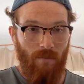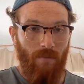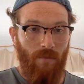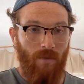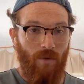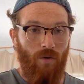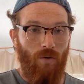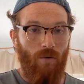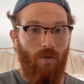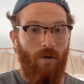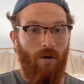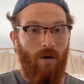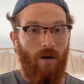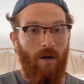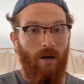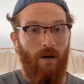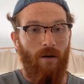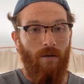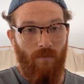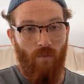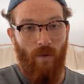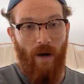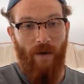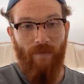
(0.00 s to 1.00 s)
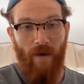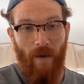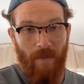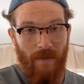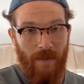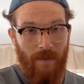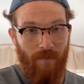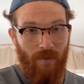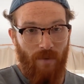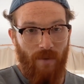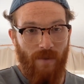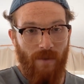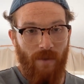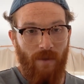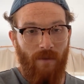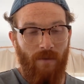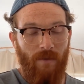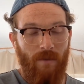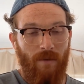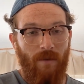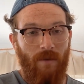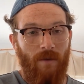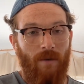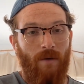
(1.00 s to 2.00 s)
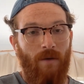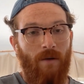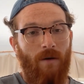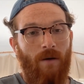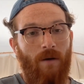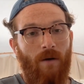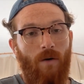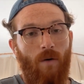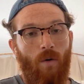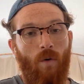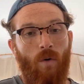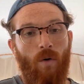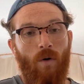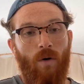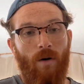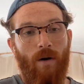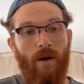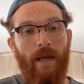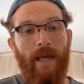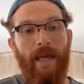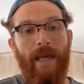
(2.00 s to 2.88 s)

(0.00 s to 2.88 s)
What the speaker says: your RevOps person or